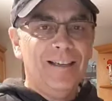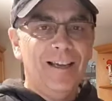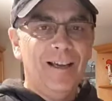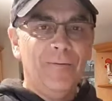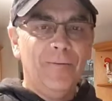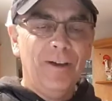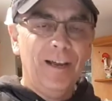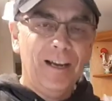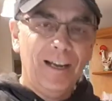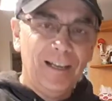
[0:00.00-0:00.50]

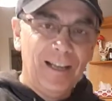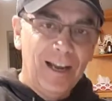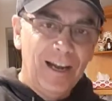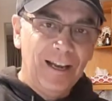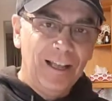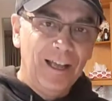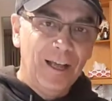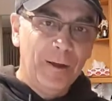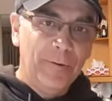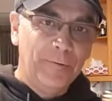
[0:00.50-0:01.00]
And we had a
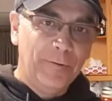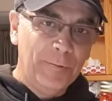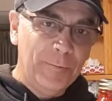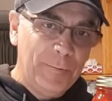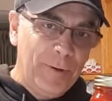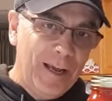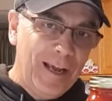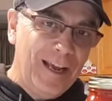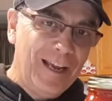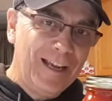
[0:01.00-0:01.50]
lot of help from
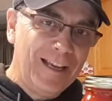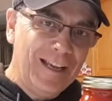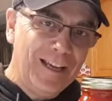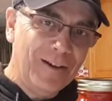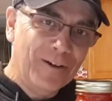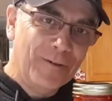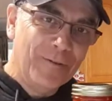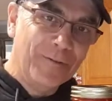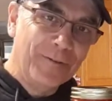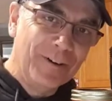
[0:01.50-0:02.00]
Peggy
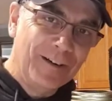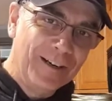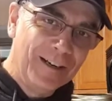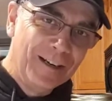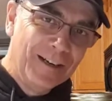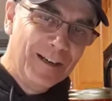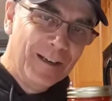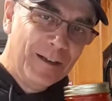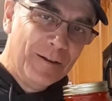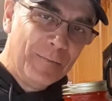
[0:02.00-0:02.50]
over
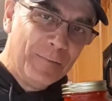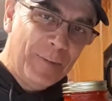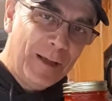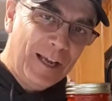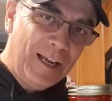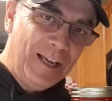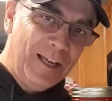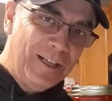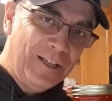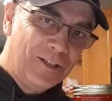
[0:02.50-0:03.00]
at
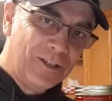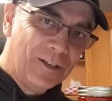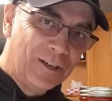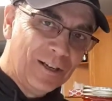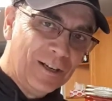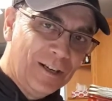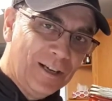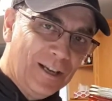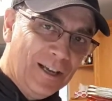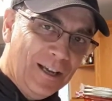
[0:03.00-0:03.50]

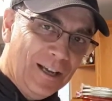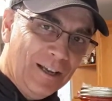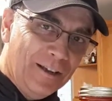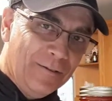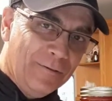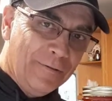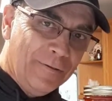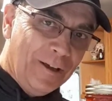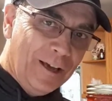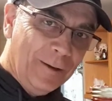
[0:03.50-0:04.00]
Paige
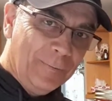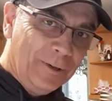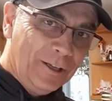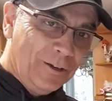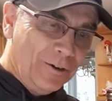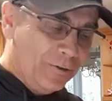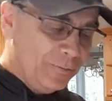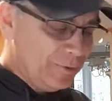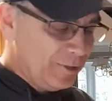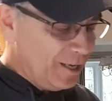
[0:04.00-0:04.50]
Family
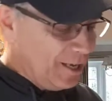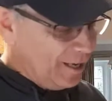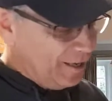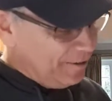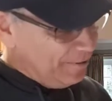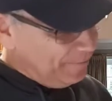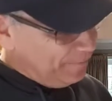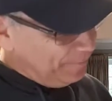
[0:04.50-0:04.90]
Homestead,